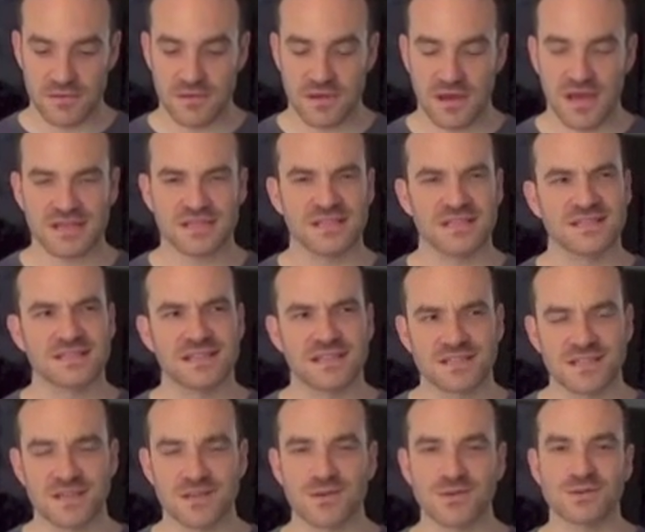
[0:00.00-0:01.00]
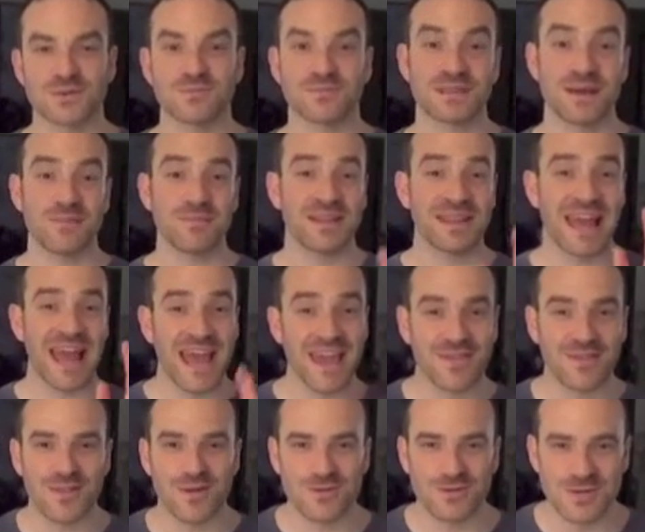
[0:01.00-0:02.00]
I said 16th note triplets, I meant
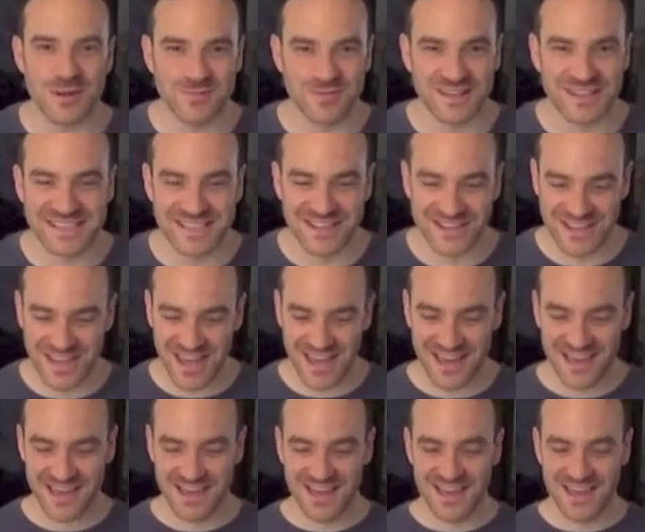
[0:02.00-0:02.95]
eighth note triplets, okay?